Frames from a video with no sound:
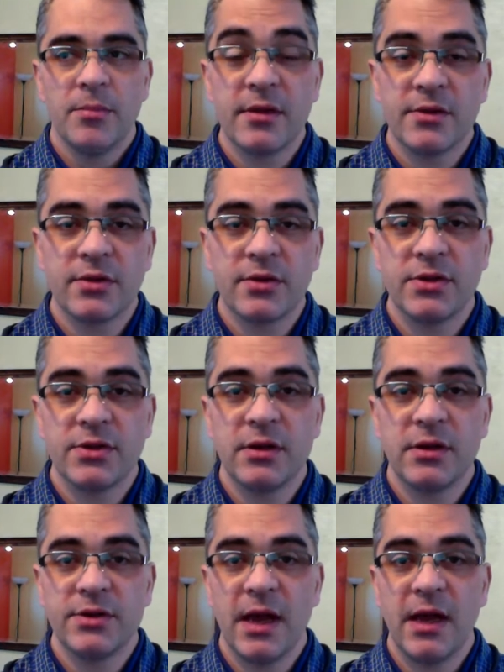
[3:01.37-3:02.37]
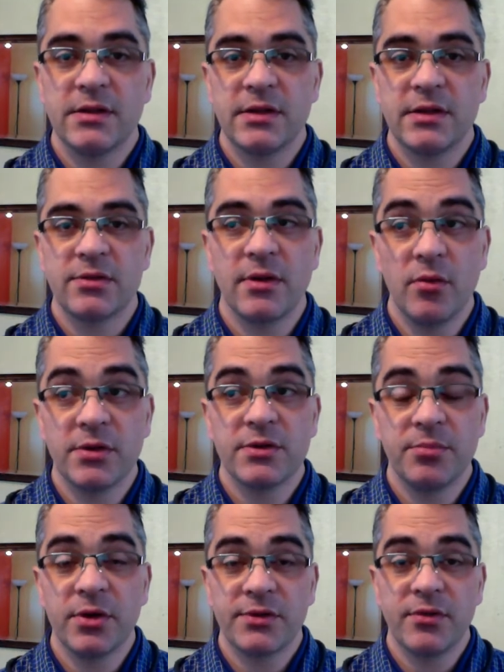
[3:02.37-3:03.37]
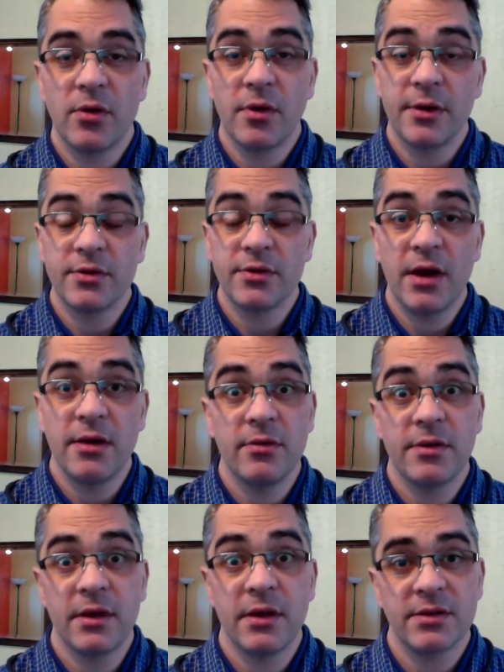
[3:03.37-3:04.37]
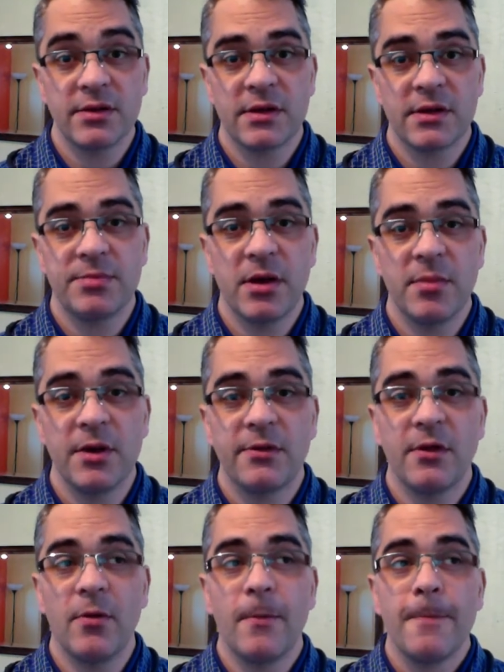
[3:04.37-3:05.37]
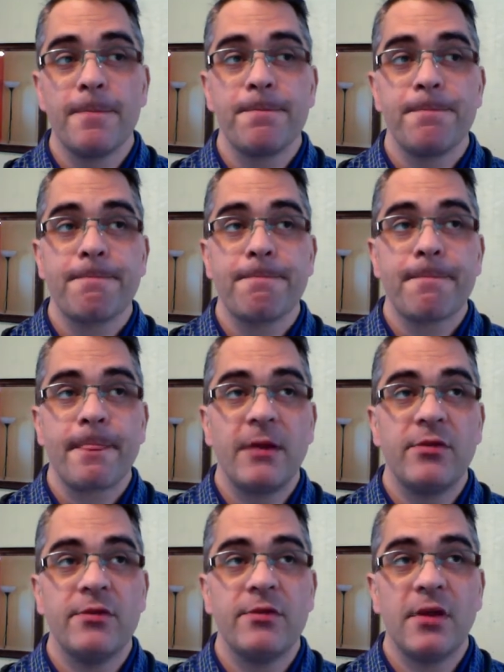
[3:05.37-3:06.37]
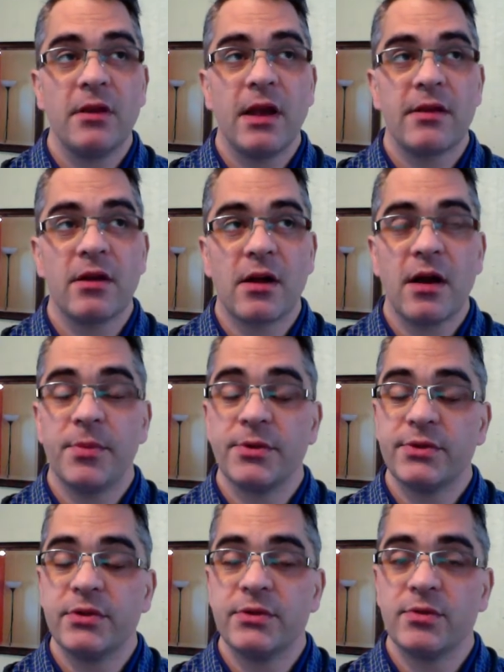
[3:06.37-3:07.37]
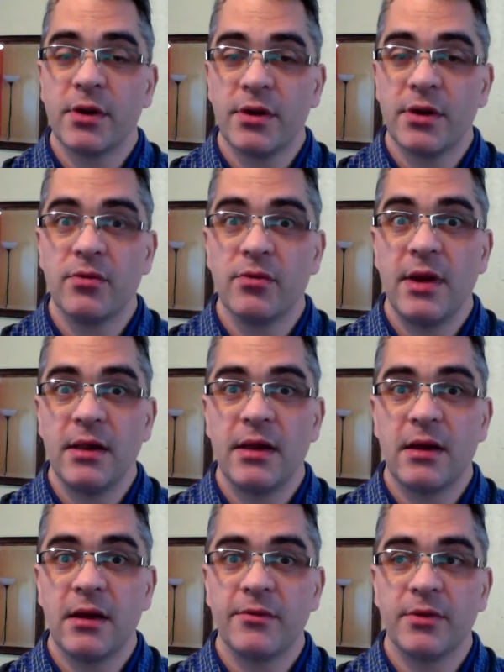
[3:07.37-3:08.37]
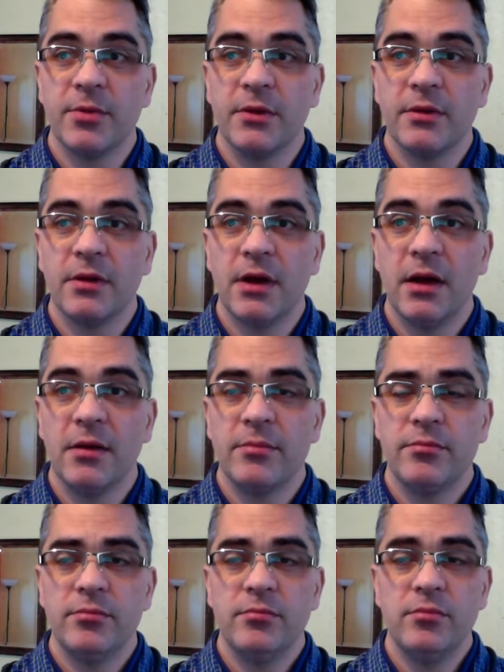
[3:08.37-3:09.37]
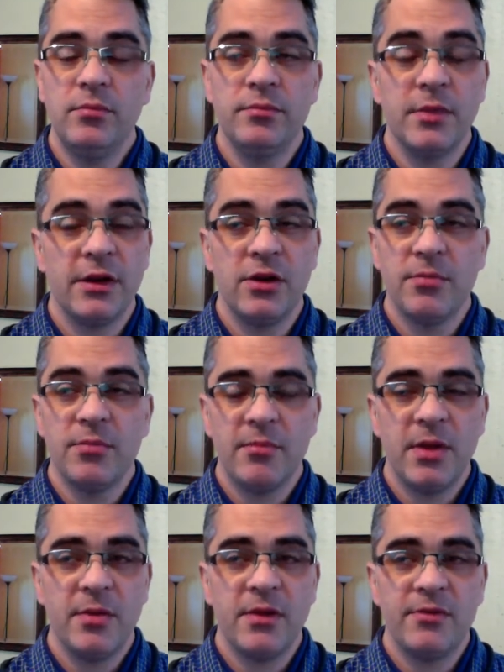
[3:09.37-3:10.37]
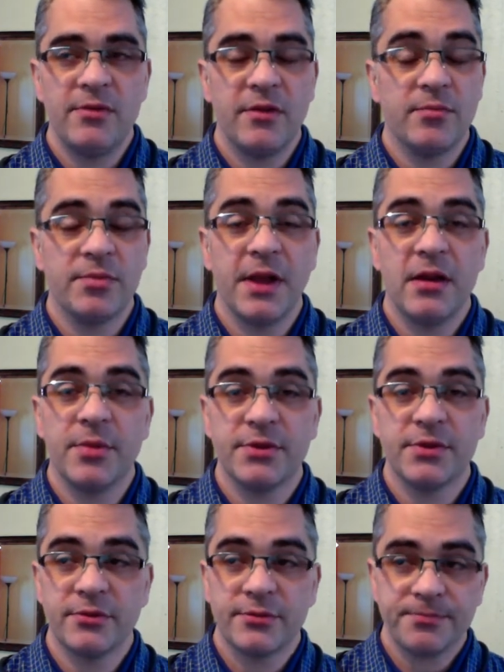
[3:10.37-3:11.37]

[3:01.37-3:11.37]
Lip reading: the tradition of jazz history was to push forward and try new things and experiment. So if you feel like there are a couple tunes where you're really comfortable, and maybe you've even played a bunch of